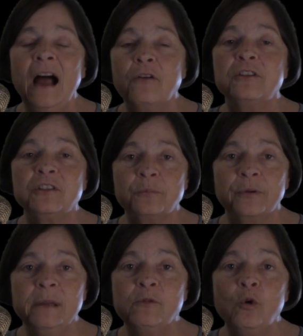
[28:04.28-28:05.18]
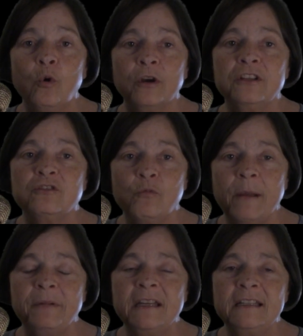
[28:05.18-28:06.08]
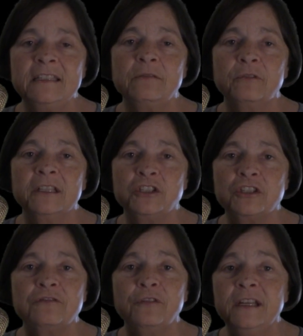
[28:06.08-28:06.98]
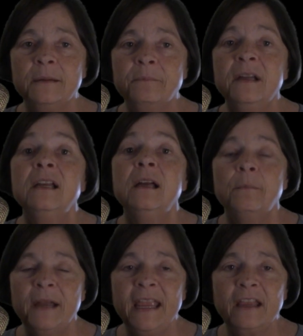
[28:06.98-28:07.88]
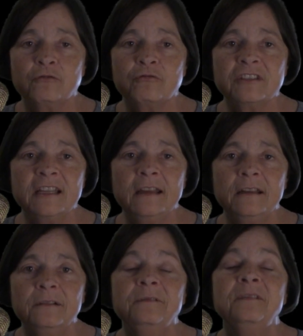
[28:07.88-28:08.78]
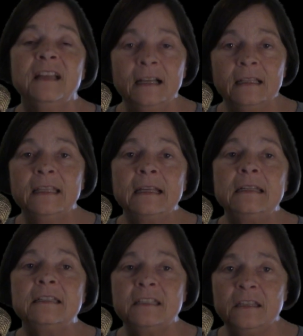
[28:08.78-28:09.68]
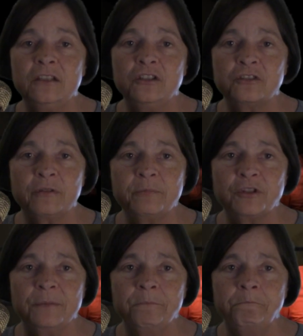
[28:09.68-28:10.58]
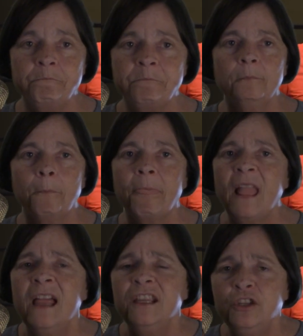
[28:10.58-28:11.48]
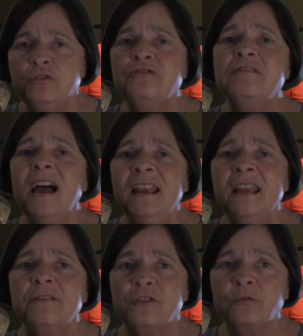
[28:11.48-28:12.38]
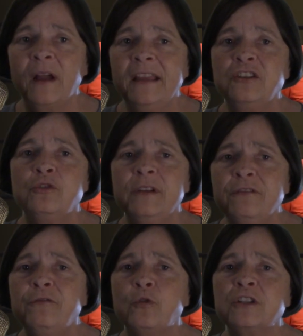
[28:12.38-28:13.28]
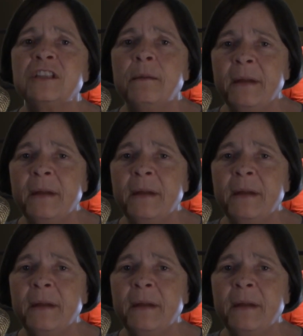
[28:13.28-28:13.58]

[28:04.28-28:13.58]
How the Supreme Court is Weaponizing Religious Freedom by Andrew Seidel. A link is in the description. You do not have the right to enforce a